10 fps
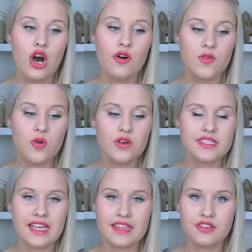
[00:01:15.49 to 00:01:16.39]
Of
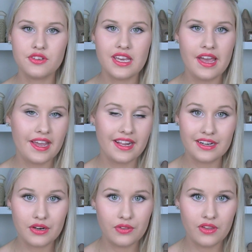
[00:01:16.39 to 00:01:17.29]
course, I think you can get
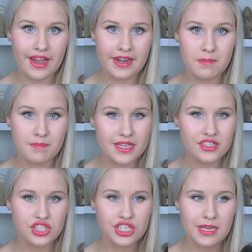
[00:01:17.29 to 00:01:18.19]
it online a
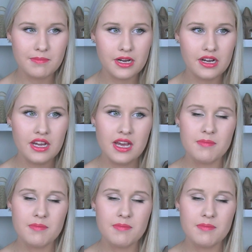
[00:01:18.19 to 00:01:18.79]
bit cheaper,